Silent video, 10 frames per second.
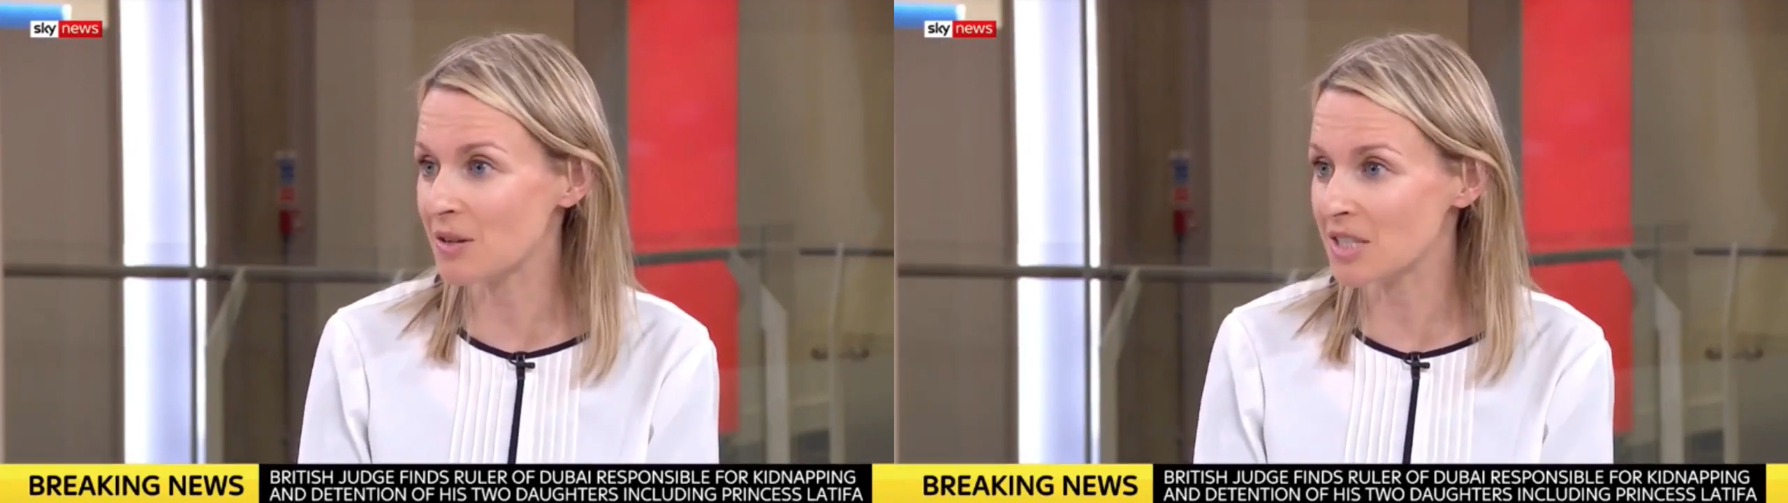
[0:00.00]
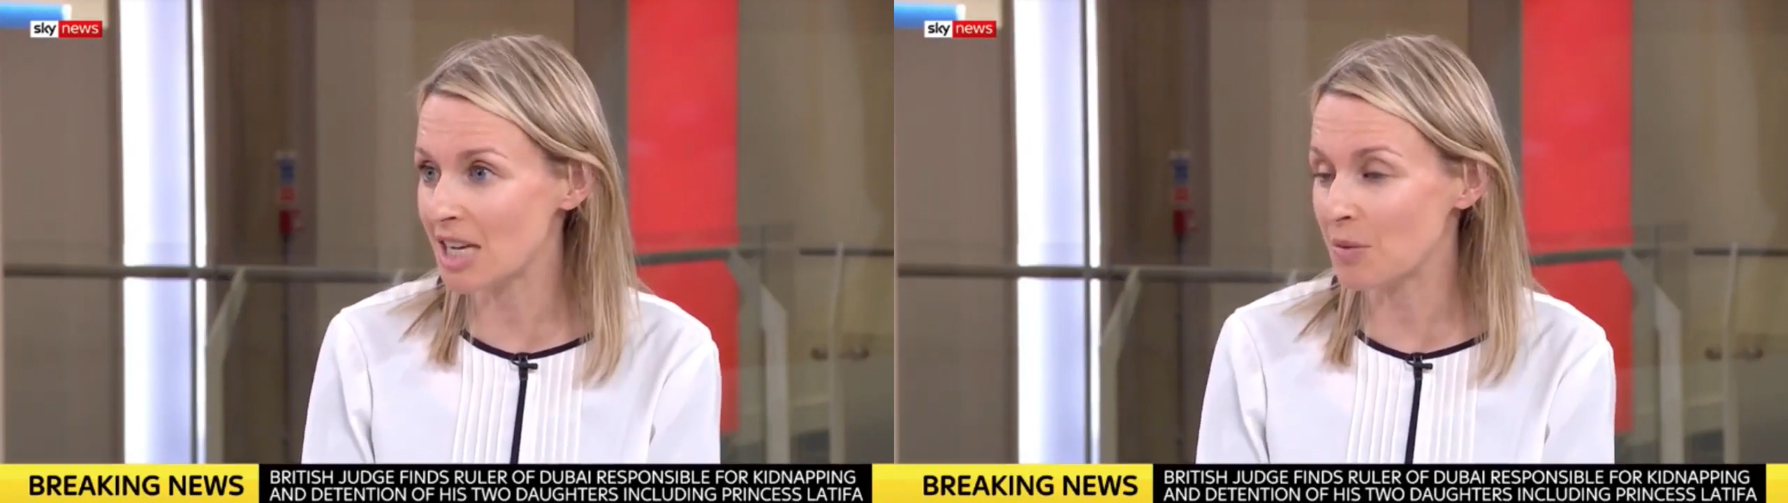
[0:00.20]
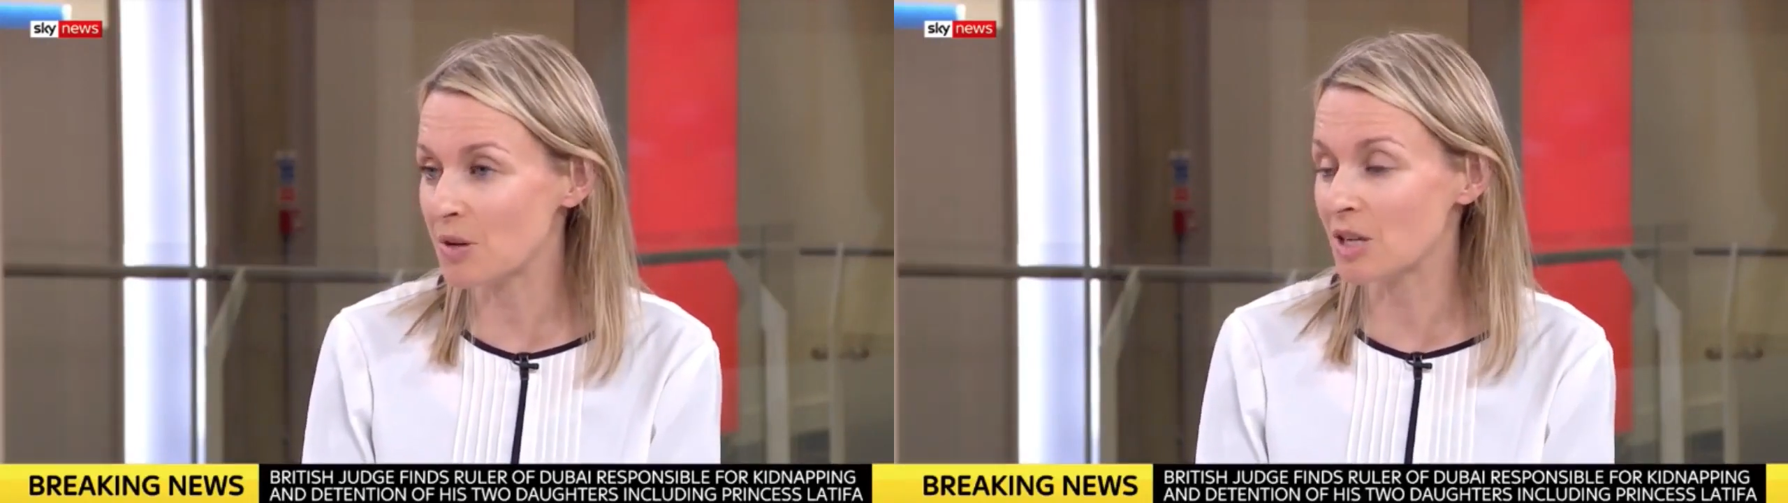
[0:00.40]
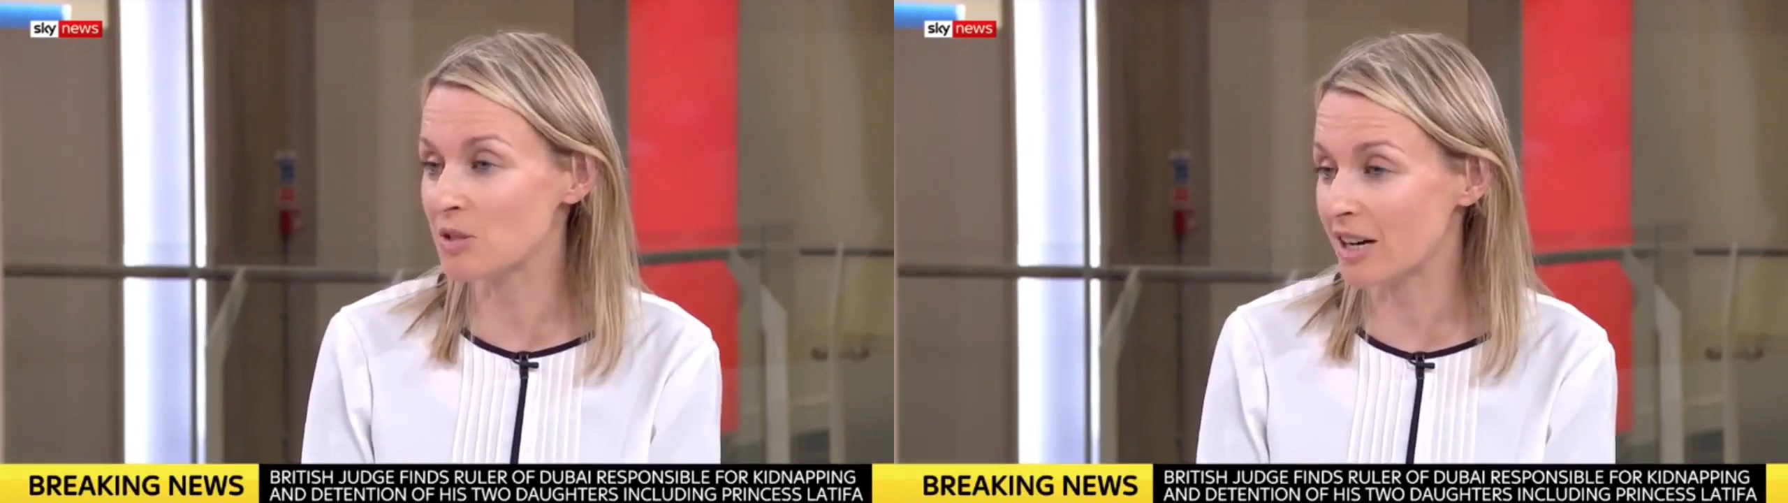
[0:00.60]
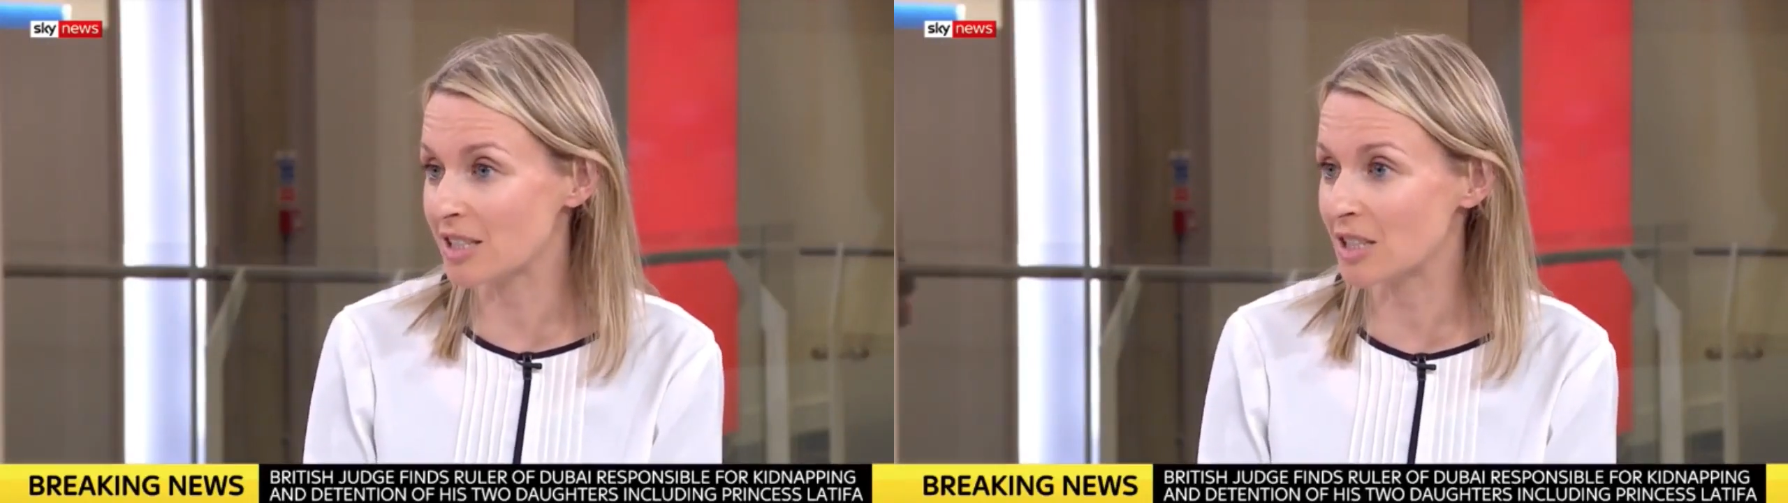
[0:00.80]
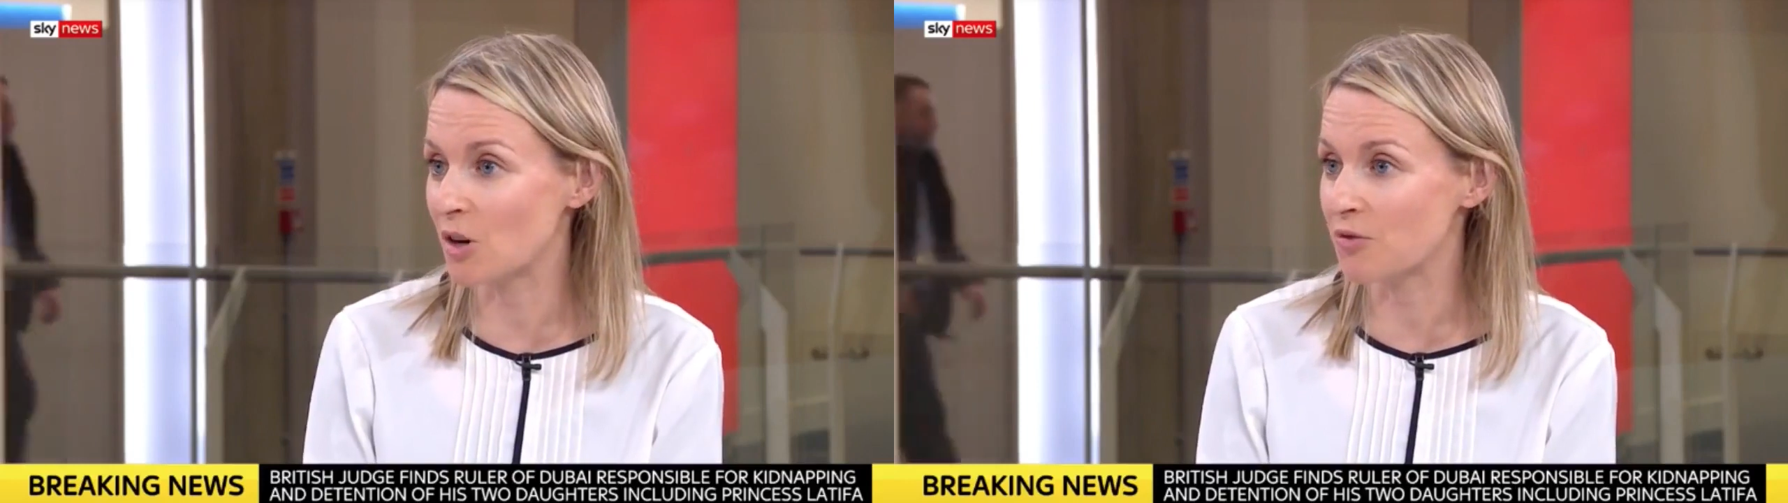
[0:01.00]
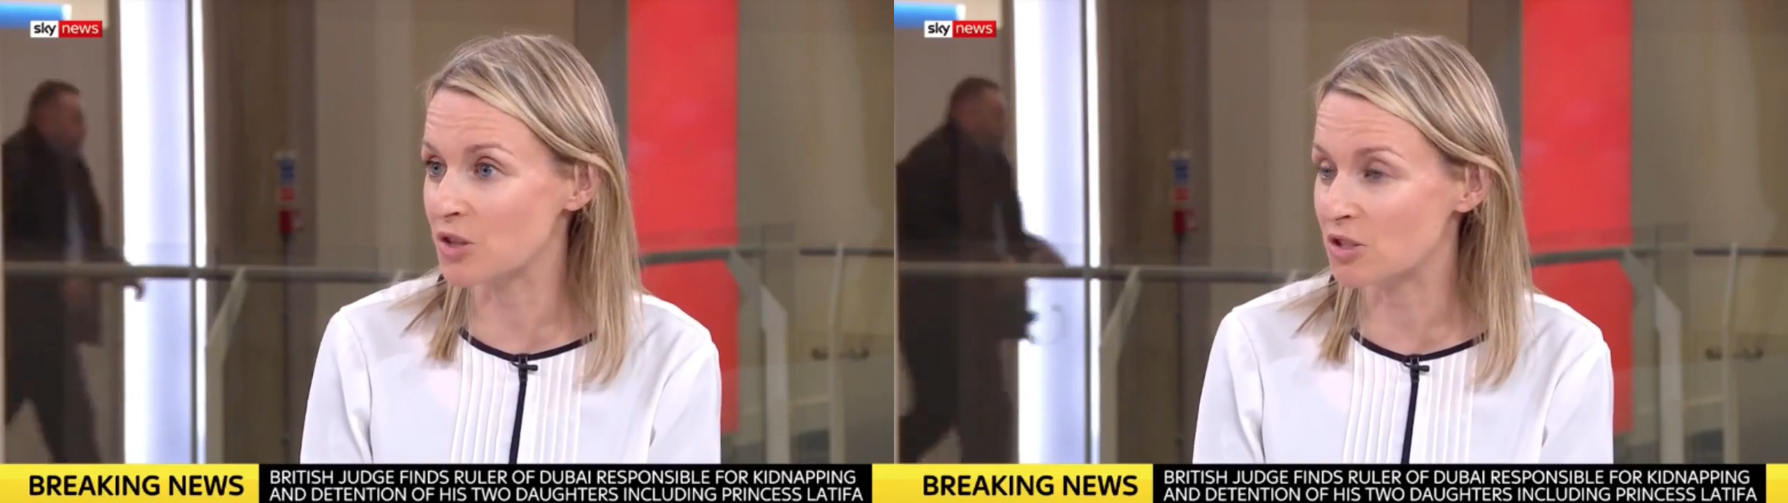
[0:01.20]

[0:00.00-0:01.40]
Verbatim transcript: Now, she was abducted off